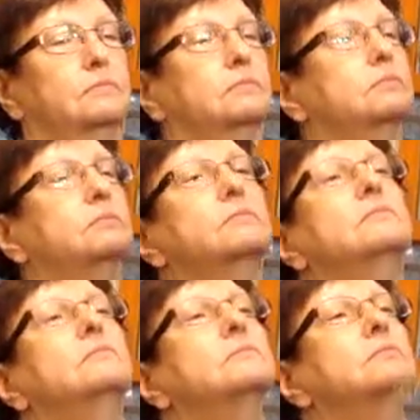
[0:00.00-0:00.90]
Colin
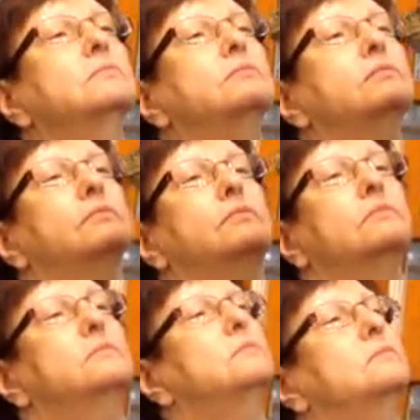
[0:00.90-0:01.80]
cannot have that table. That's
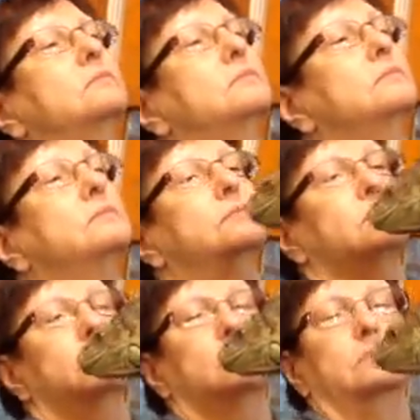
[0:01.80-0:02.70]
my table. Mine.
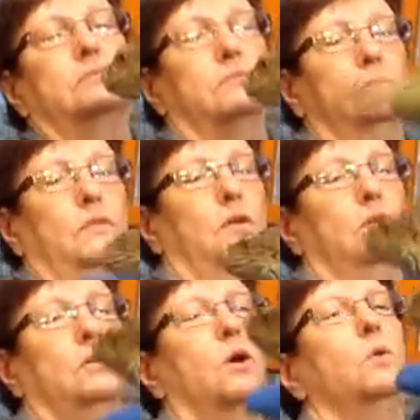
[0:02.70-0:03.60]
Mine. Mine. Mine.
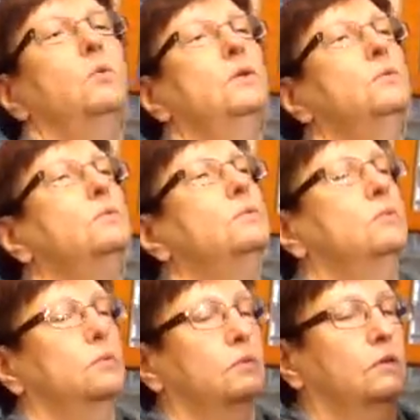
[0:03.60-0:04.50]
Oh,
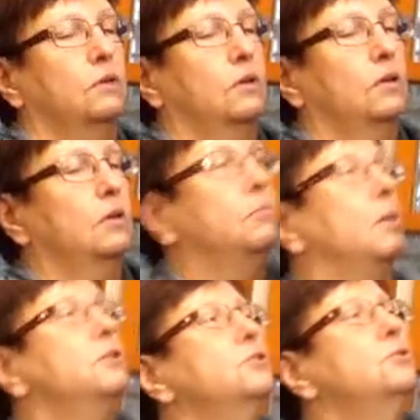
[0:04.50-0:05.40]

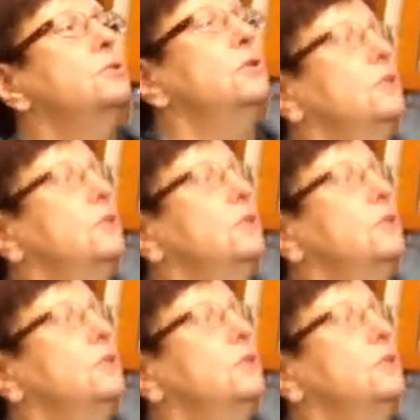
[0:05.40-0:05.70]
monster!